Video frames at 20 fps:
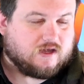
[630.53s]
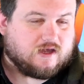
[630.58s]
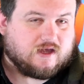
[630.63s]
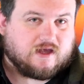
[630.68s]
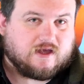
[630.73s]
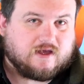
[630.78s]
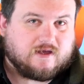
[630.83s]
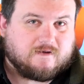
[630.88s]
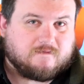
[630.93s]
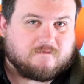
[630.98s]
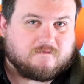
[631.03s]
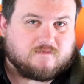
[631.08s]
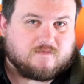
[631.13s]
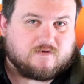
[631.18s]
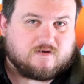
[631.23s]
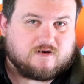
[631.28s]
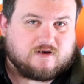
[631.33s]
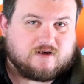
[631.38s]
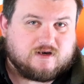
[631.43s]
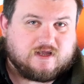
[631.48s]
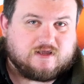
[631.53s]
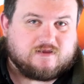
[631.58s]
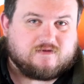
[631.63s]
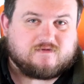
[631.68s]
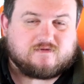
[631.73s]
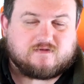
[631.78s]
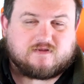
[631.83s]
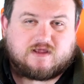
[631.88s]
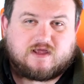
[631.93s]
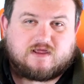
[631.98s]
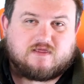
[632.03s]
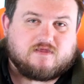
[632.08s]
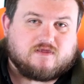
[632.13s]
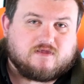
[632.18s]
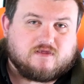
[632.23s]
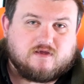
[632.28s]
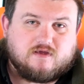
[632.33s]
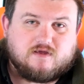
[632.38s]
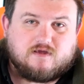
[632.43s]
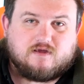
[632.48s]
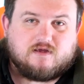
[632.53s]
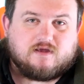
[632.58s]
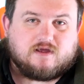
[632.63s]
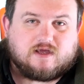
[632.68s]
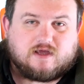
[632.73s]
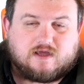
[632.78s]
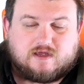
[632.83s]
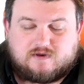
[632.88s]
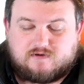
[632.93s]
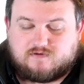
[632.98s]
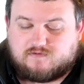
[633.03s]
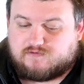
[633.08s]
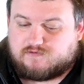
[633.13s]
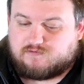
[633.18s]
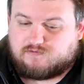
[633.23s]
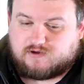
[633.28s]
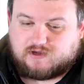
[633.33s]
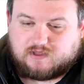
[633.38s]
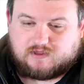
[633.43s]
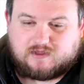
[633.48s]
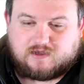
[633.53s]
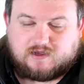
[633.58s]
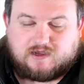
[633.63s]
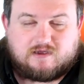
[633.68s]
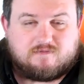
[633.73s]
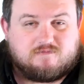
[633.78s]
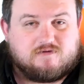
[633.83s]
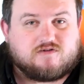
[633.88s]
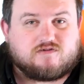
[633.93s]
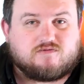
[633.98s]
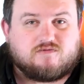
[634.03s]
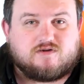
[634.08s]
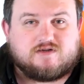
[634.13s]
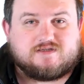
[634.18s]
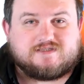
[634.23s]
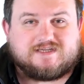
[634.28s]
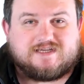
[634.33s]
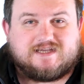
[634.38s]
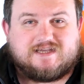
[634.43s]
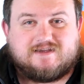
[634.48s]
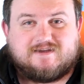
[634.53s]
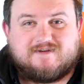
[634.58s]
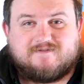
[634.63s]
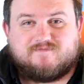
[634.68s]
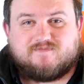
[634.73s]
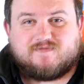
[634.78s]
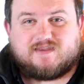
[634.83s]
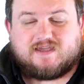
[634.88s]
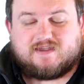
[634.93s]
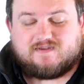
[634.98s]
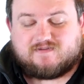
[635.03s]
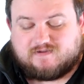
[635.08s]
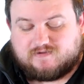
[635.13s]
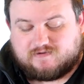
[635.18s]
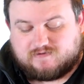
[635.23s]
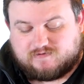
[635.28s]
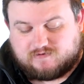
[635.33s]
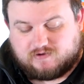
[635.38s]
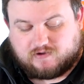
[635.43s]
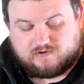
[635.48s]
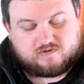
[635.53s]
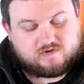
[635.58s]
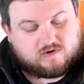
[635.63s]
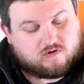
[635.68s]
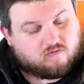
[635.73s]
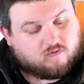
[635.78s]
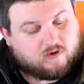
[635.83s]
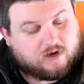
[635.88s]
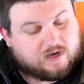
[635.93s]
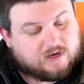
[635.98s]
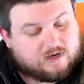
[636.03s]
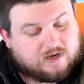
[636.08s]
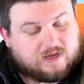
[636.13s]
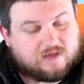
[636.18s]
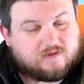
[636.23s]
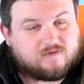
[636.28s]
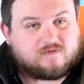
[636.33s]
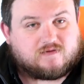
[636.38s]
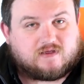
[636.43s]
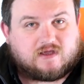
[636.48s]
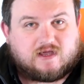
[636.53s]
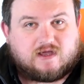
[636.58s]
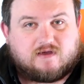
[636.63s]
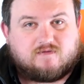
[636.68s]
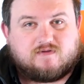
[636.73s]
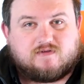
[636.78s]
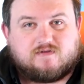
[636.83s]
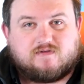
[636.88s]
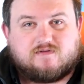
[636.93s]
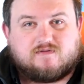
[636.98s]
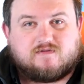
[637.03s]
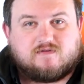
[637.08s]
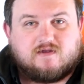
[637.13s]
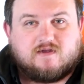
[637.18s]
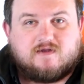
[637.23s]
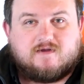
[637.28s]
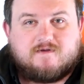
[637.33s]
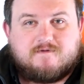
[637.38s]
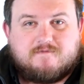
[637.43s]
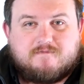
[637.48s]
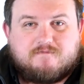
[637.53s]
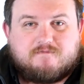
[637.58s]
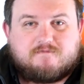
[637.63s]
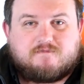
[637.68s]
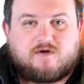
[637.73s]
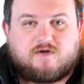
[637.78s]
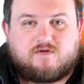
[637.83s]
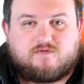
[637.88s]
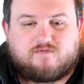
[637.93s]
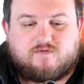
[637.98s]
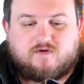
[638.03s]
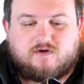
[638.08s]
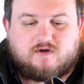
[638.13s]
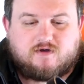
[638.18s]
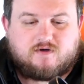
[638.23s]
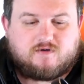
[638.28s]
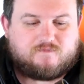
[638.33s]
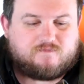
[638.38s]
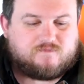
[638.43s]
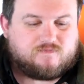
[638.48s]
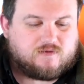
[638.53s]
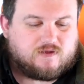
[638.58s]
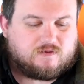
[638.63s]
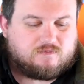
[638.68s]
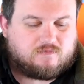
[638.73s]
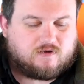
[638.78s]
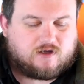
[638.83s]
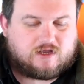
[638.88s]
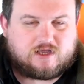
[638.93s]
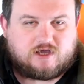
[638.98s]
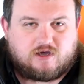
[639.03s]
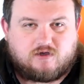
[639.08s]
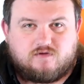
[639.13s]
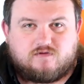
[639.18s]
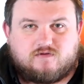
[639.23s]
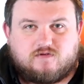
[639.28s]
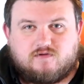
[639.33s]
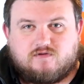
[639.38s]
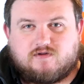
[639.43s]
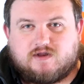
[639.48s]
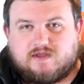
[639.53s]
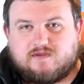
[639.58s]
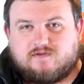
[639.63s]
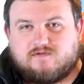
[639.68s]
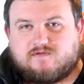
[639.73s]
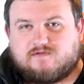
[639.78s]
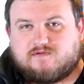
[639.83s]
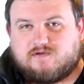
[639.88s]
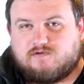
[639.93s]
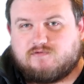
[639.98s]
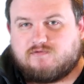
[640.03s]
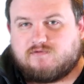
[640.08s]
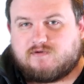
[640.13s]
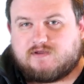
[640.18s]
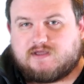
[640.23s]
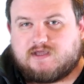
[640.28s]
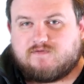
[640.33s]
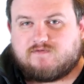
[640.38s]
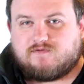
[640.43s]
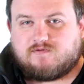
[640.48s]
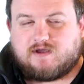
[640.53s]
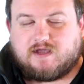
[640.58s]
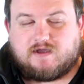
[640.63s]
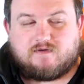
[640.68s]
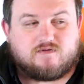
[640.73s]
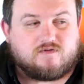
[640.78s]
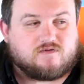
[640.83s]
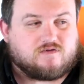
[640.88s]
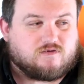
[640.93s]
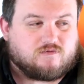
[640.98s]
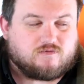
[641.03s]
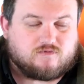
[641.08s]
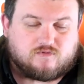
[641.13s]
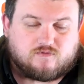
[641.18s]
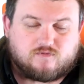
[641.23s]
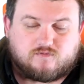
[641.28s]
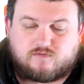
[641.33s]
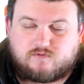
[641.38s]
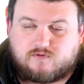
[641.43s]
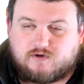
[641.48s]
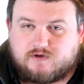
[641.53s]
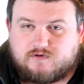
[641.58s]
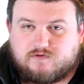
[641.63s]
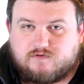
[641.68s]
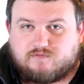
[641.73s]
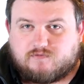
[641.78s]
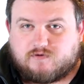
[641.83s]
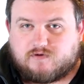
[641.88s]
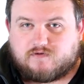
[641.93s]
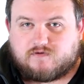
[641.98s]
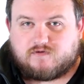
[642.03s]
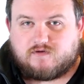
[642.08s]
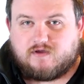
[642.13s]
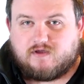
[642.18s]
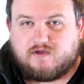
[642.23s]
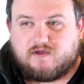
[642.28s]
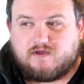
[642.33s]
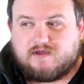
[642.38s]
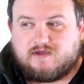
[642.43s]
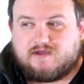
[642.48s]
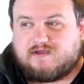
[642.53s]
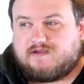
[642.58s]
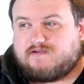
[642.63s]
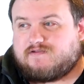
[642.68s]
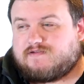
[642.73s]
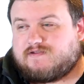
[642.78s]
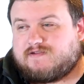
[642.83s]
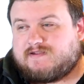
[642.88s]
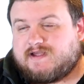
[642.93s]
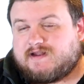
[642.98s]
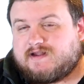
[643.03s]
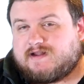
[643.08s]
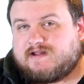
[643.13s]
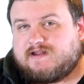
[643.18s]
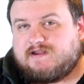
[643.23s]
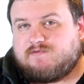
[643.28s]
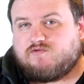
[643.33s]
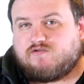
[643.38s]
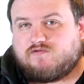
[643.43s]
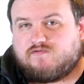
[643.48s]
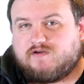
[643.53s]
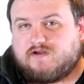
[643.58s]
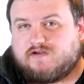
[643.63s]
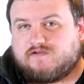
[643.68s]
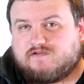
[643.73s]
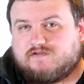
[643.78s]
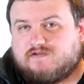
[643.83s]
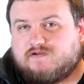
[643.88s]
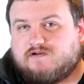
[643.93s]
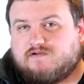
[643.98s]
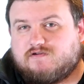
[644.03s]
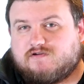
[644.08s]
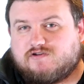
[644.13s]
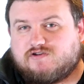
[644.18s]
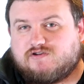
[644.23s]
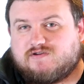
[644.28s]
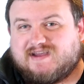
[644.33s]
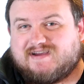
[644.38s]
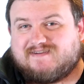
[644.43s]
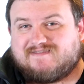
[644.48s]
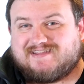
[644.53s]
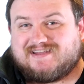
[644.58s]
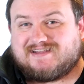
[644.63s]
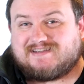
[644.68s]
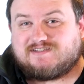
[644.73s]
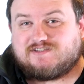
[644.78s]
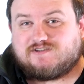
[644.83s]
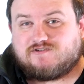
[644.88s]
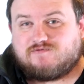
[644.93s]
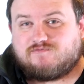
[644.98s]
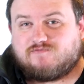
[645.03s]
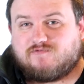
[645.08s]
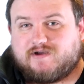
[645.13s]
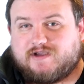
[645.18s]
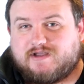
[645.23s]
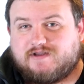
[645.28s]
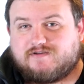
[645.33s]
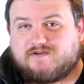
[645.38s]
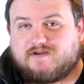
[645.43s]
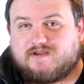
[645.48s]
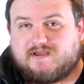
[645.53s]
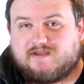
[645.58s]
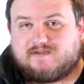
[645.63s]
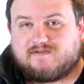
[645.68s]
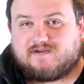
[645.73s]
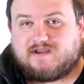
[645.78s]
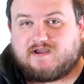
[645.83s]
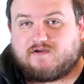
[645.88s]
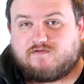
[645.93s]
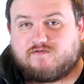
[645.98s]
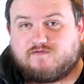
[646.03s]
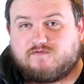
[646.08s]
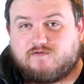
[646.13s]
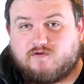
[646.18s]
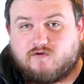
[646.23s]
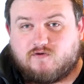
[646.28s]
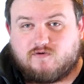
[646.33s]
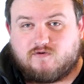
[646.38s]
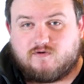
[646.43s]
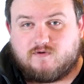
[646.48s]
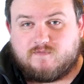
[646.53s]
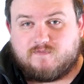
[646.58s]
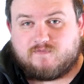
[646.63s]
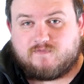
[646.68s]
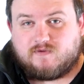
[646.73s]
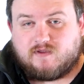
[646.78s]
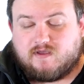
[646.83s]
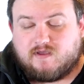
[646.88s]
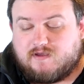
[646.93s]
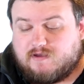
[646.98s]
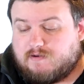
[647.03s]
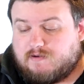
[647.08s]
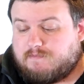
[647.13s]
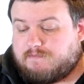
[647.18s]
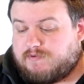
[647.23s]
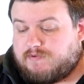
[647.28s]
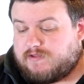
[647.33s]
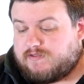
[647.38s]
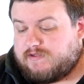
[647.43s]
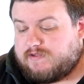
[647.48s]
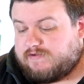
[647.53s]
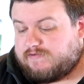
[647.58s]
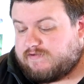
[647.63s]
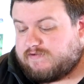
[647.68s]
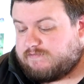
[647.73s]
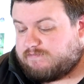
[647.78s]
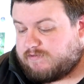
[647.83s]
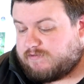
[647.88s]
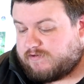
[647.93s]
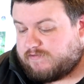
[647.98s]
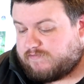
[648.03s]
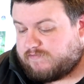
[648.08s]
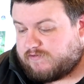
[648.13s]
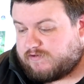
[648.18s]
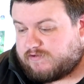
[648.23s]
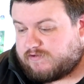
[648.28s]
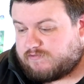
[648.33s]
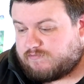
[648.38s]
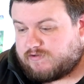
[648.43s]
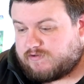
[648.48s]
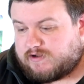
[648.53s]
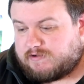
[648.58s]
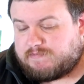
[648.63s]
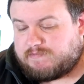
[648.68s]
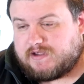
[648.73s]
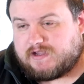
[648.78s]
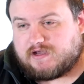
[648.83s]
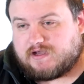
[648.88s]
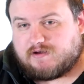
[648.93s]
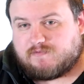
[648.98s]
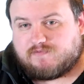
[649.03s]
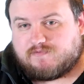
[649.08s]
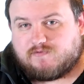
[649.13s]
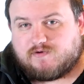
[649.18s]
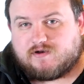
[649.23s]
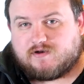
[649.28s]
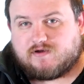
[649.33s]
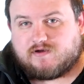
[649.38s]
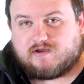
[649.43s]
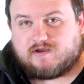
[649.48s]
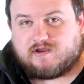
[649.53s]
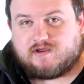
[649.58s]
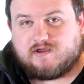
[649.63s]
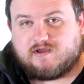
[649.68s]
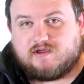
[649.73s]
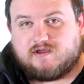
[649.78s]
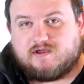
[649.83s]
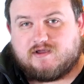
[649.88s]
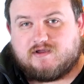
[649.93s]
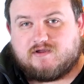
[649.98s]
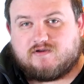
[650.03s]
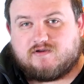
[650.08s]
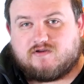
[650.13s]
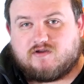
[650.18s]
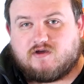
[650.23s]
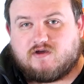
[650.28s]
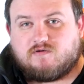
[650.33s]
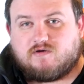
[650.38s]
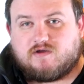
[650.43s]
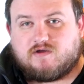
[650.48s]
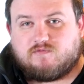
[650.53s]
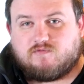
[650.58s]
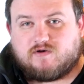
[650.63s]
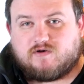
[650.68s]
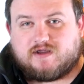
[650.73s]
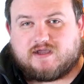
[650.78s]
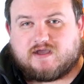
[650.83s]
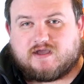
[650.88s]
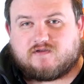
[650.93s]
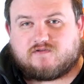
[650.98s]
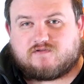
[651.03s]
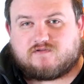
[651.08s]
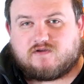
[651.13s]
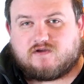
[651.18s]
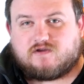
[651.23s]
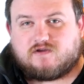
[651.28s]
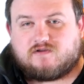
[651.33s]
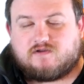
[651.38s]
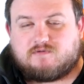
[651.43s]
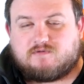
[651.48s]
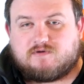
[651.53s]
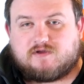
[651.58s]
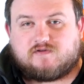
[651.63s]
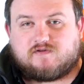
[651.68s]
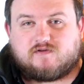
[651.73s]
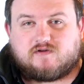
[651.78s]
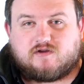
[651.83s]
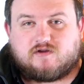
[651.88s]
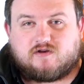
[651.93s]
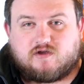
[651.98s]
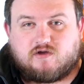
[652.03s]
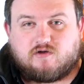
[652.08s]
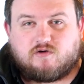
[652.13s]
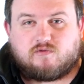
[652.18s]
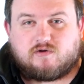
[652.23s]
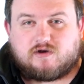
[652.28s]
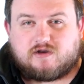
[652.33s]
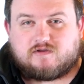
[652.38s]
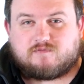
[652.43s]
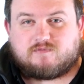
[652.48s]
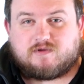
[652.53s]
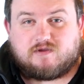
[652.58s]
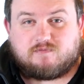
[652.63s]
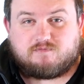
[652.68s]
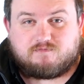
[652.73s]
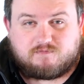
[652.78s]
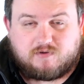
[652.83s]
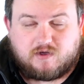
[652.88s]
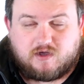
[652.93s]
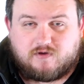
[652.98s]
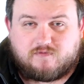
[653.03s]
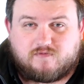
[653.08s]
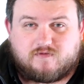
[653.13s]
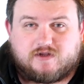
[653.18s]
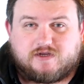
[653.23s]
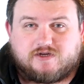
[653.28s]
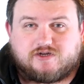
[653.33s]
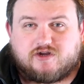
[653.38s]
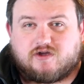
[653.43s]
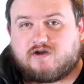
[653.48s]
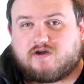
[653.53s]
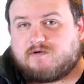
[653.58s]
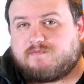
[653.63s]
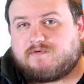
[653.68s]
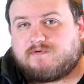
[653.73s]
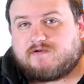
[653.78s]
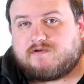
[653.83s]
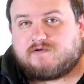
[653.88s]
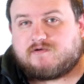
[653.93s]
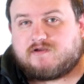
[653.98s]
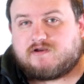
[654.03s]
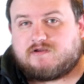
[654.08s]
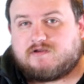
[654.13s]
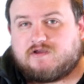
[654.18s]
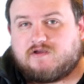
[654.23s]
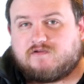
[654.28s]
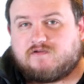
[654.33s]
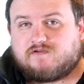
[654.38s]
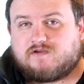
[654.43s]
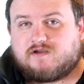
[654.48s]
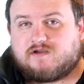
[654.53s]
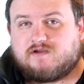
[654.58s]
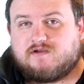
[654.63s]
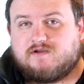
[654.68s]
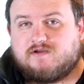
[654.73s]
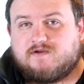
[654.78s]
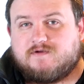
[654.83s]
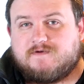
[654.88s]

lens length, and you're still getting that image quality. It's just such a great lens to have. This is by far my go-to lens still, even though I have the 200-400, which is technically more versatile because you have that zoom range and it is an f4, but this is by far the one I pick up when I know I want to get a certain image and I know I want it to be perfectly sharp, and I'm going to use it